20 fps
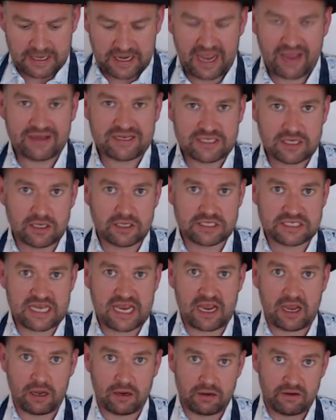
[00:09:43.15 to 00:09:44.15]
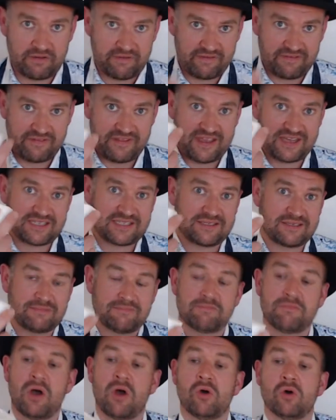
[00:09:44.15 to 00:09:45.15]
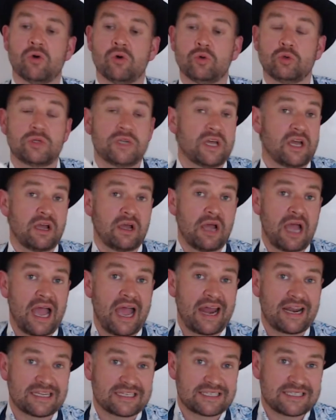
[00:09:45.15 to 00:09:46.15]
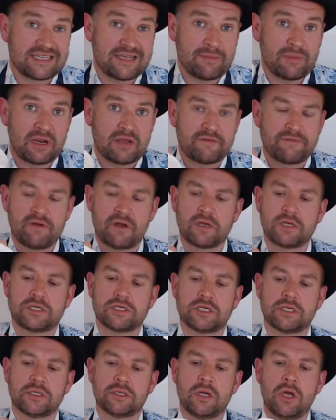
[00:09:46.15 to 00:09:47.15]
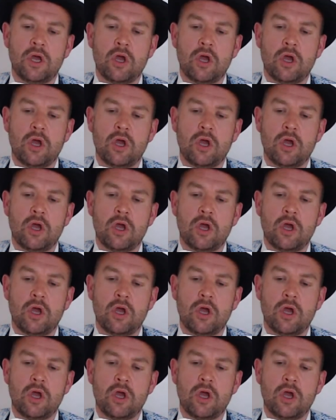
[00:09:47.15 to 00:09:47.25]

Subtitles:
Now, it turns out this mold had a similar function.